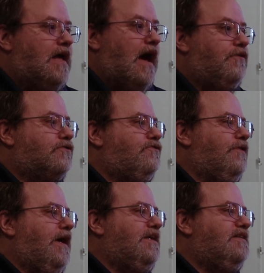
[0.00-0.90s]
I was
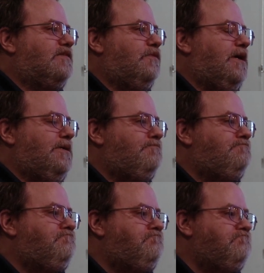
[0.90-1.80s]
created this way,
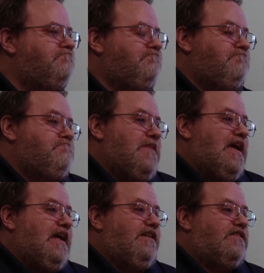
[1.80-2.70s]

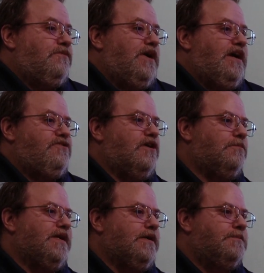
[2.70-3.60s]
and it's the way it shall
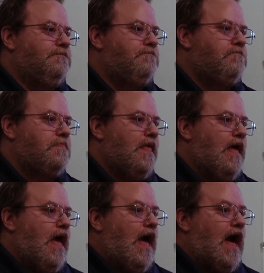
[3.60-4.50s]
be.
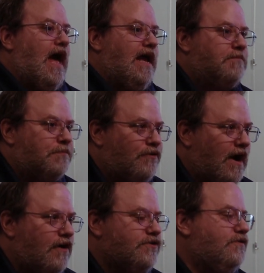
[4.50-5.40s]
I am a
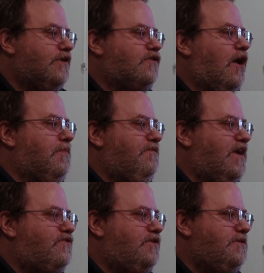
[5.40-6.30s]
proud U.S. Army
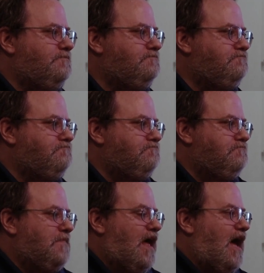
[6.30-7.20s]
veteran.
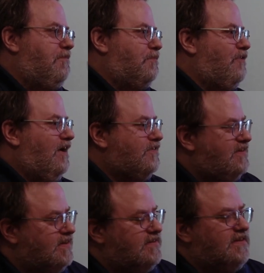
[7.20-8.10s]
I'm a proud
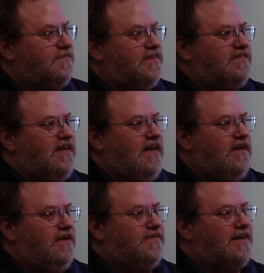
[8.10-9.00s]
citizen of the
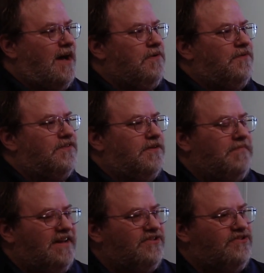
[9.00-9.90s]
state of the Commonwealth of
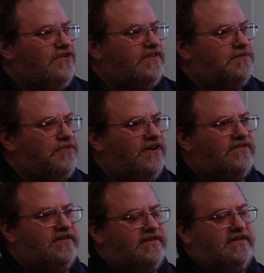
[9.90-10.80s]
Massachusetts, proud
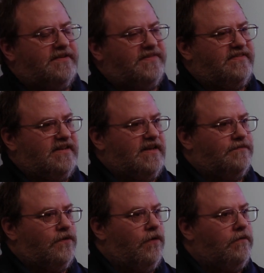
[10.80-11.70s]
citizen of the city
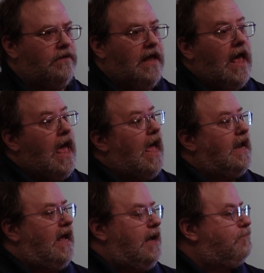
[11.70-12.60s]
of Lowell, and
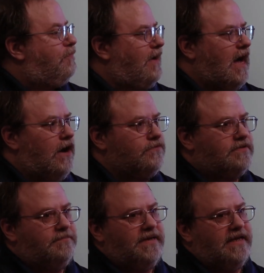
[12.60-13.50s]
I am proud
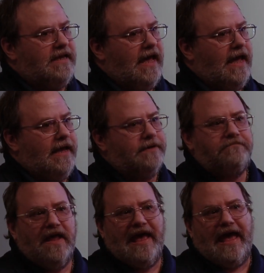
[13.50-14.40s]
to be
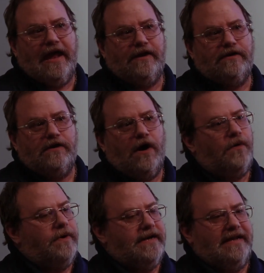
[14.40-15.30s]
gay, and no
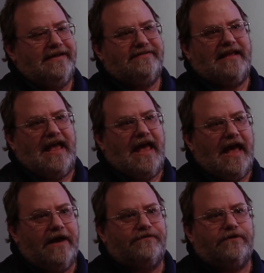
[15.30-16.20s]
one is
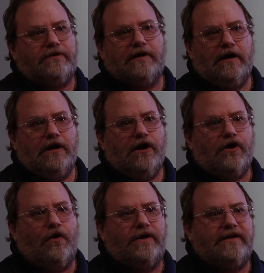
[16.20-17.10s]
ever
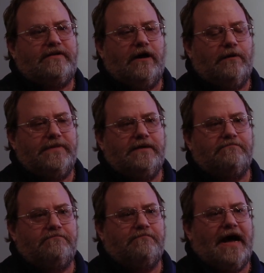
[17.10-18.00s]
going to tell
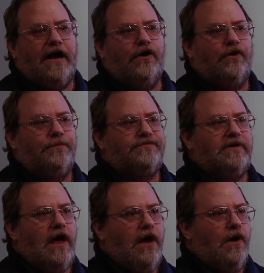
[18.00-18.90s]
me my
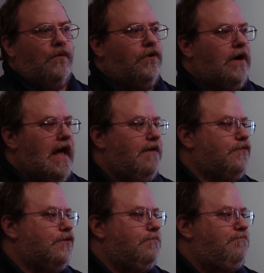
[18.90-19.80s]
hopes will
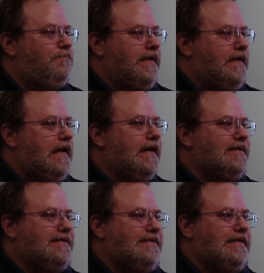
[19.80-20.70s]
ever
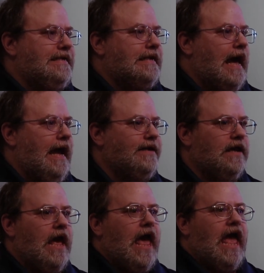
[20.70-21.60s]
be denied,
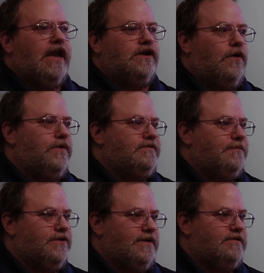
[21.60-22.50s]
and no one's
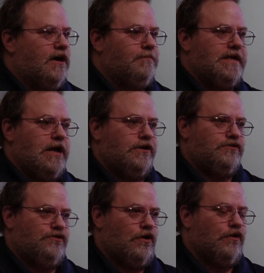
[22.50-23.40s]
ever going to tell me
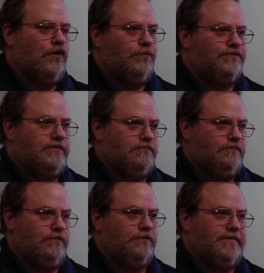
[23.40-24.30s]
your hopes
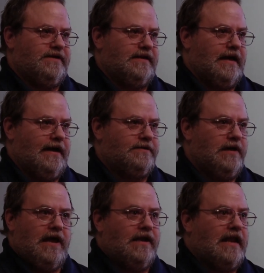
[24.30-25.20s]
will be denied.
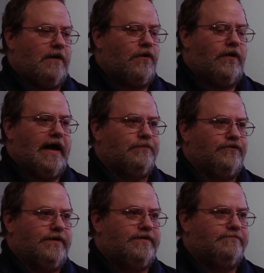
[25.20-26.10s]
Not while I
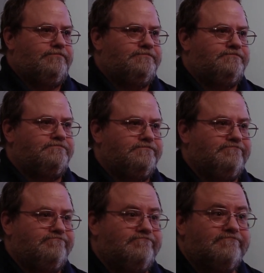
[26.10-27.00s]
breathe.
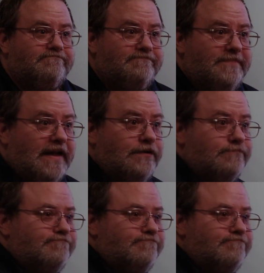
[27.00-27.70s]
Okay?